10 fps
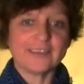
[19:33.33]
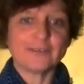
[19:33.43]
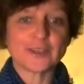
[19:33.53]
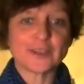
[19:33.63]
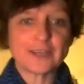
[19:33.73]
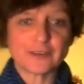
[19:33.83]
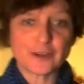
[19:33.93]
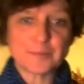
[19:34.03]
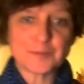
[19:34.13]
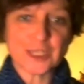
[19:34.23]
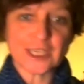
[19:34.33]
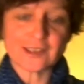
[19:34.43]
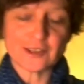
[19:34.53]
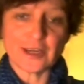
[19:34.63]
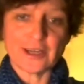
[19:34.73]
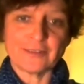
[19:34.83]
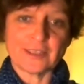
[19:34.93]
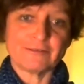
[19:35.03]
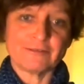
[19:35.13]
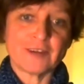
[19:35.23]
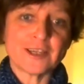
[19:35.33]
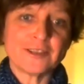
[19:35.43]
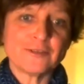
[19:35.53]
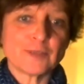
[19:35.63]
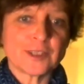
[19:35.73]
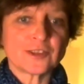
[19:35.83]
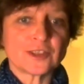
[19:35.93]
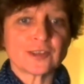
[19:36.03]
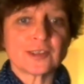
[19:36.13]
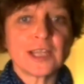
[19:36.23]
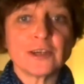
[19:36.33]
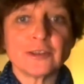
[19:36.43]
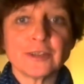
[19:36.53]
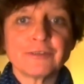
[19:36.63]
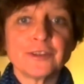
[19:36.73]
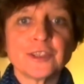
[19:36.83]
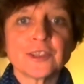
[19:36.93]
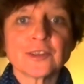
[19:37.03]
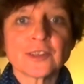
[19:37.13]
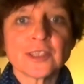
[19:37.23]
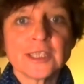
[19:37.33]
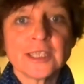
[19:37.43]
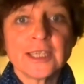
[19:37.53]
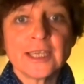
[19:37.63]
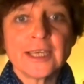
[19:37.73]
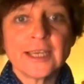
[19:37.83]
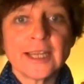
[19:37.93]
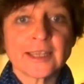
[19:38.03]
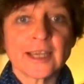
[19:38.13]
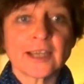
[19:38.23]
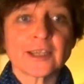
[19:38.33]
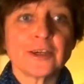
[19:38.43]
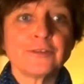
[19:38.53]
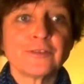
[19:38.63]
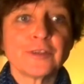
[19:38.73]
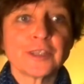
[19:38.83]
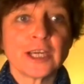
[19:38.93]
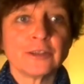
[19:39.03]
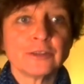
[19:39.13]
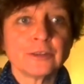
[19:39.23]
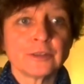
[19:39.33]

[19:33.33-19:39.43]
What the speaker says: whatever object you're having fun with just now, if you just let that go for now,